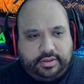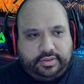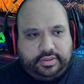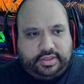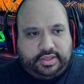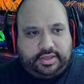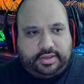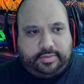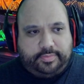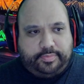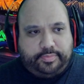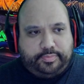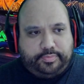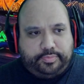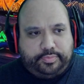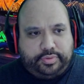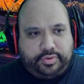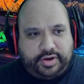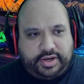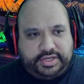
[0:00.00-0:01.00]
the
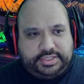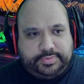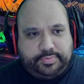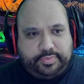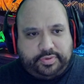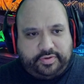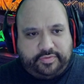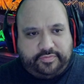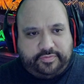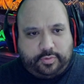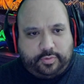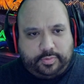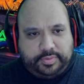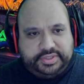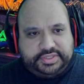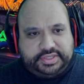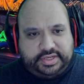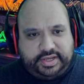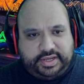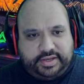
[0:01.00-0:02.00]
price
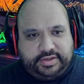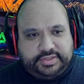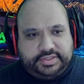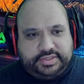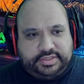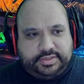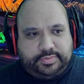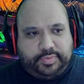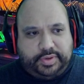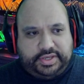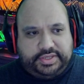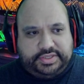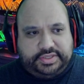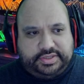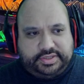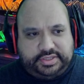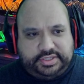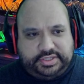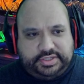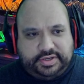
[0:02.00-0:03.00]
performance analysis
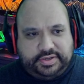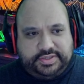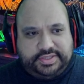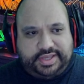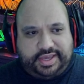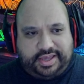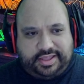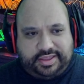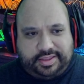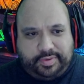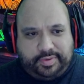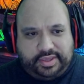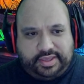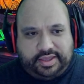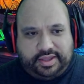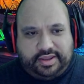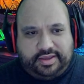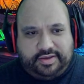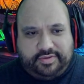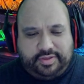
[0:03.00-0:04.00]
basically shows that at the
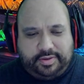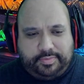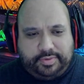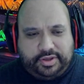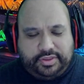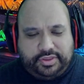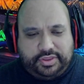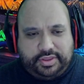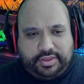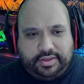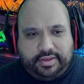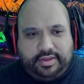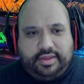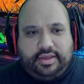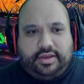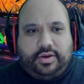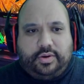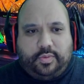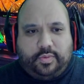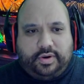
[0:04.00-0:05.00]
beginning of the month,
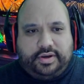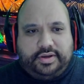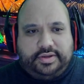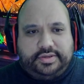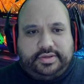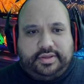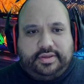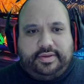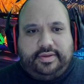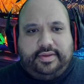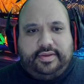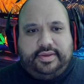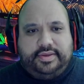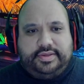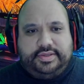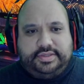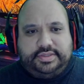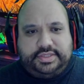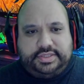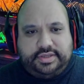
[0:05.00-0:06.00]
Quant
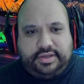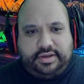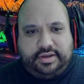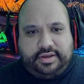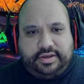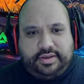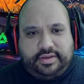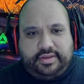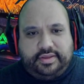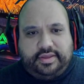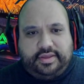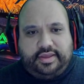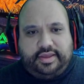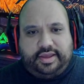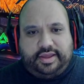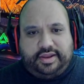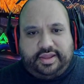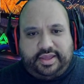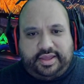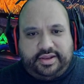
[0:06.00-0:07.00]
saw
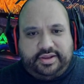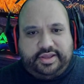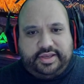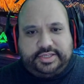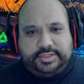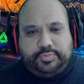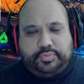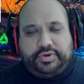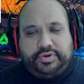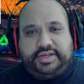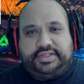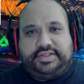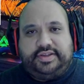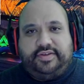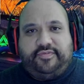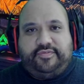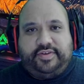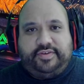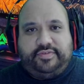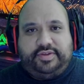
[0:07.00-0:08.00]
an index price
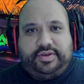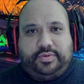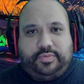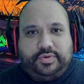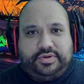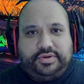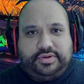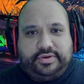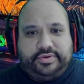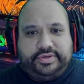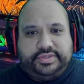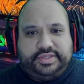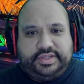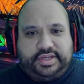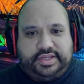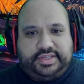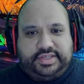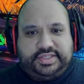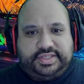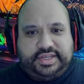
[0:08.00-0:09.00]
of
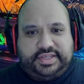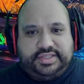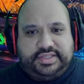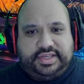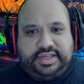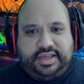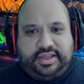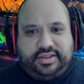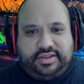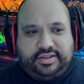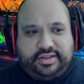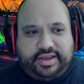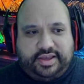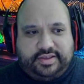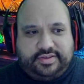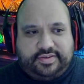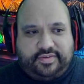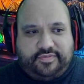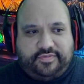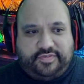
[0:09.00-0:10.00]
$51.80 in the
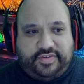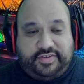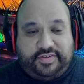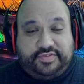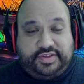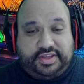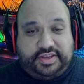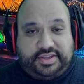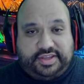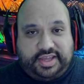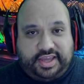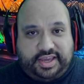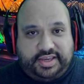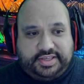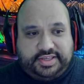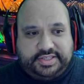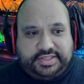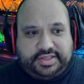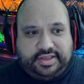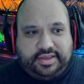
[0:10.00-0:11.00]
last 15
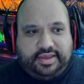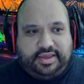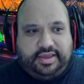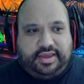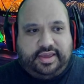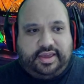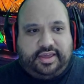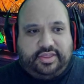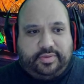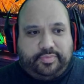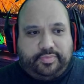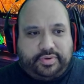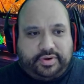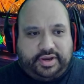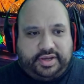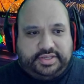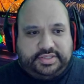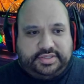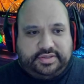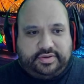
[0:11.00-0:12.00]
days, and the
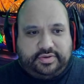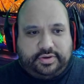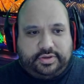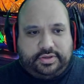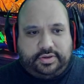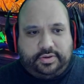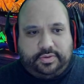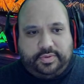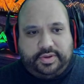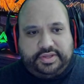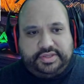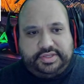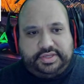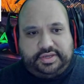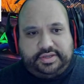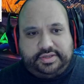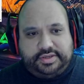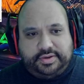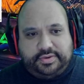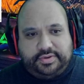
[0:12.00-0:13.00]
price of
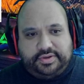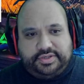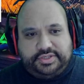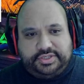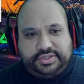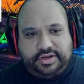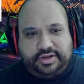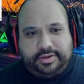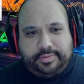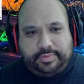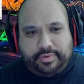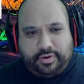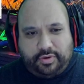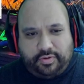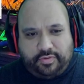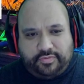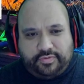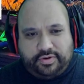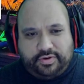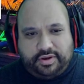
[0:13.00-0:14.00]
Qnt token shot up
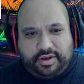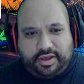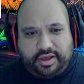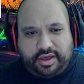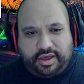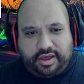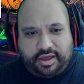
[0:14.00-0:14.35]
over